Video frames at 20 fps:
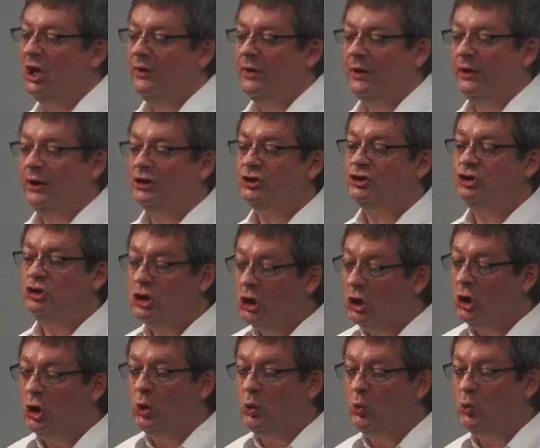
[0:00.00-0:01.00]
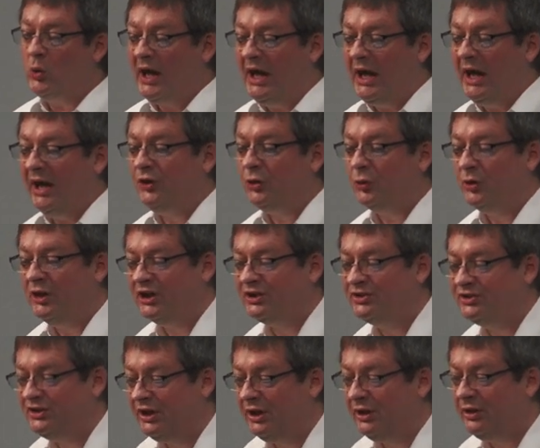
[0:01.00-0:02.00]
there is no way to
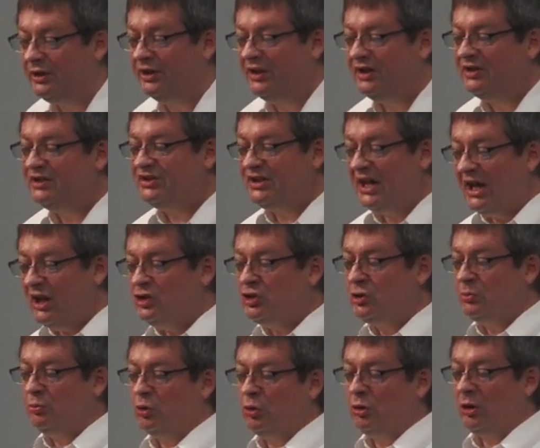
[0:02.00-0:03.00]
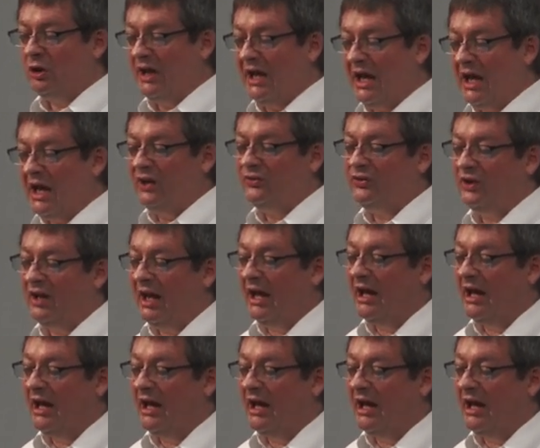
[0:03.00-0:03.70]
extend an instantiable class and